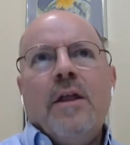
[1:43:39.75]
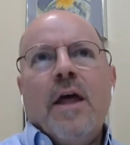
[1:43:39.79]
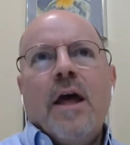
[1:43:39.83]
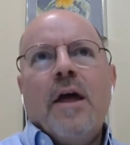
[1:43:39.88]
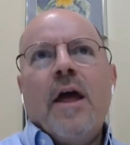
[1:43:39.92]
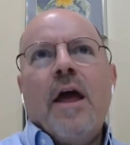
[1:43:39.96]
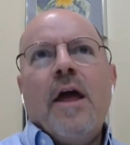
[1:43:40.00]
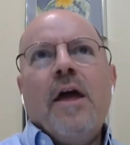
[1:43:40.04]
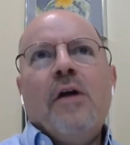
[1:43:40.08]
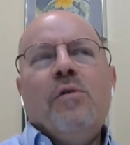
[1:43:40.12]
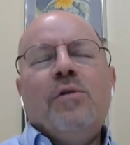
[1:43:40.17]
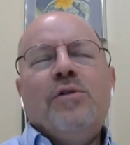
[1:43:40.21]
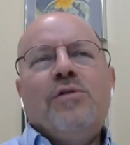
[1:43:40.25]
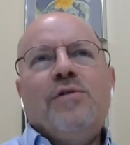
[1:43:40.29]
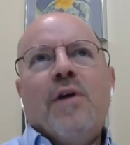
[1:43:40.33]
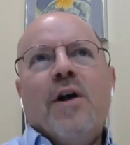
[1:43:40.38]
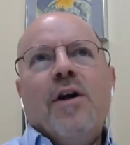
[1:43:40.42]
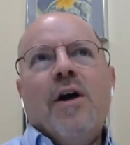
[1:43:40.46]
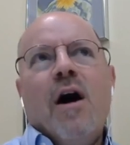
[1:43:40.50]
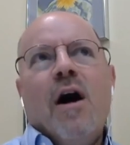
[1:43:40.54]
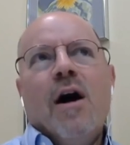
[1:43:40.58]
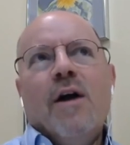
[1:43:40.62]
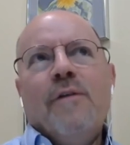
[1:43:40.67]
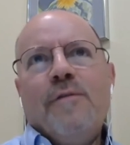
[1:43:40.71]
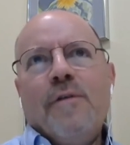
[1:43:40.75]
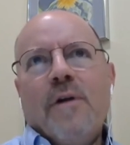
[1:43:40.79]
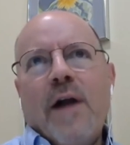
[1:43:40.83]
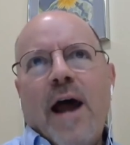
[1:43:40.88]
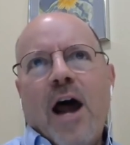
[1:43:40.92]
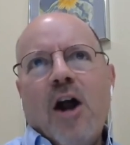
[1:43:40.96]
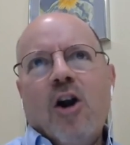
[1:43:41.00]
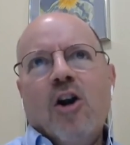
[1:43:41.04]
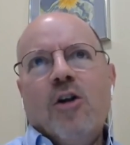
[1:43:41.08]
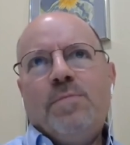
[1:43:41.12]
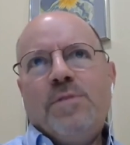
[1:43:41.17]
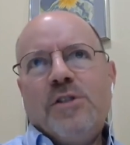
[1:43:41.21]
it was very hard for
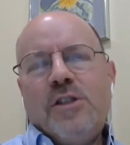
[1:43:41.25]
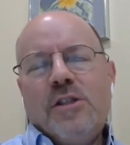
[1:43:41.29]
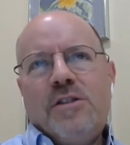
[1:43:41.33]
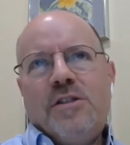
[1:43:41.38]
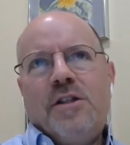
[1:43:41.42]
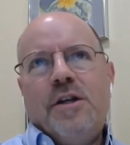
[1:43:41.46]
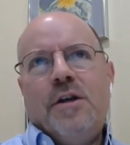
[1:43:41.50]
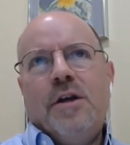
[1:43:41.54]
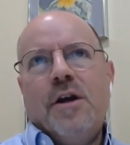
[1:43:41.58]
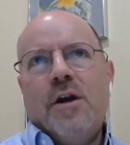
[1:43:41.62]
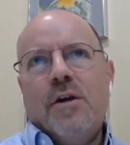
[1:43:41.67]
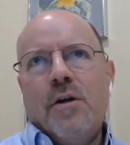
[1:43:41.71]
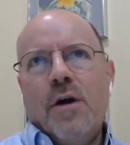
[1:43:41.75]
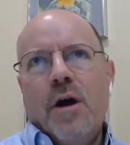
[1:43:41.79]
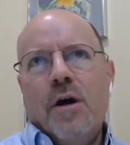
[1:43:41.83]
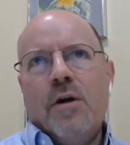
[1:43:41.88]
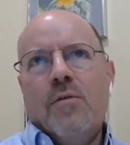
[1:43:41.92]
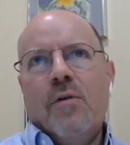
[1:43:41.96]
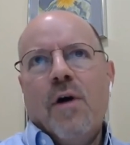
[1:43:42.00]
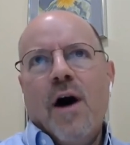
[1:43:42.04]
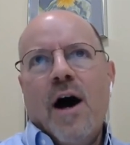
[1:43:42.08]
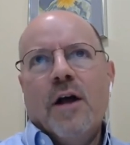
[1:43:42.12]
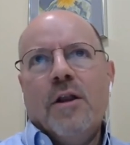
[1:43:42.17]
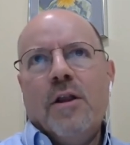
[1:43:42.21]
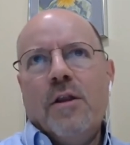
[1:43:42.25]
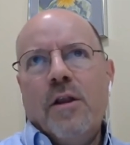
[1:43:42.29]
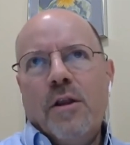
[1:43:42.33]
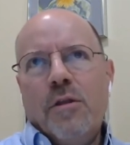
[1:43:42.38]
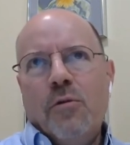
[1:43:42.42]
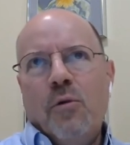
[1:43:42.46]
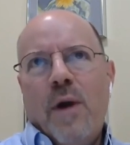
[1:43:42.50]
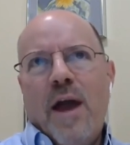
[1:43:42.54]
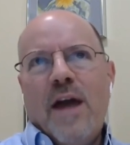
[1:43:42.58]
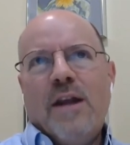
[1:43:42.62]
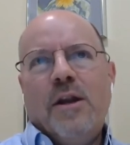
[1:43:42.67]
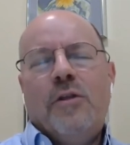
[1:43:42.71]
Arabs to see Iran
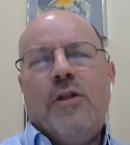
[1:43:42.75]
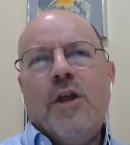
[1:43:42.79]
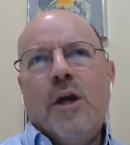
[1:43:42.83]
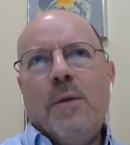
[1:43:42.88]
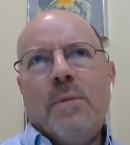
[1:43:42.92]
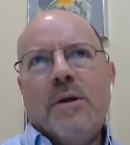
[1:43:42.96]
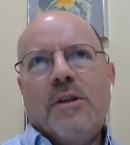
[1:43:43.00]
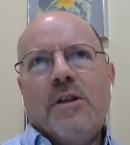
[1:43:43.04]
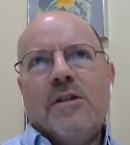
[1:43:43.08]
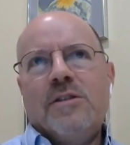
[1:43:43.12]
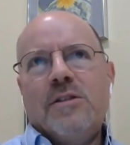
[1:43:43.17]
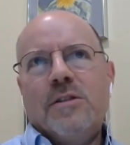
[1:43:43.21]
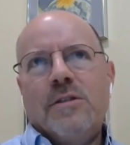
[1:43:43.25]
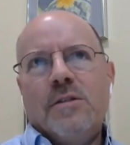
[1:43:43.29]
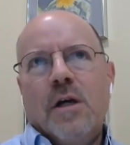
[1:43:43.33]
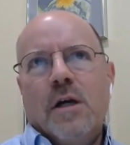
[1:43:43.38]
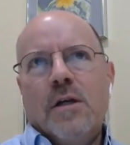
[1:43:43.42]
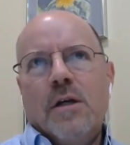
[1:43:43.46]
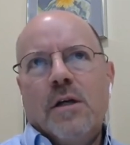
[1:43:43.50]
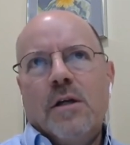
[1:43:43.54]
through anything but this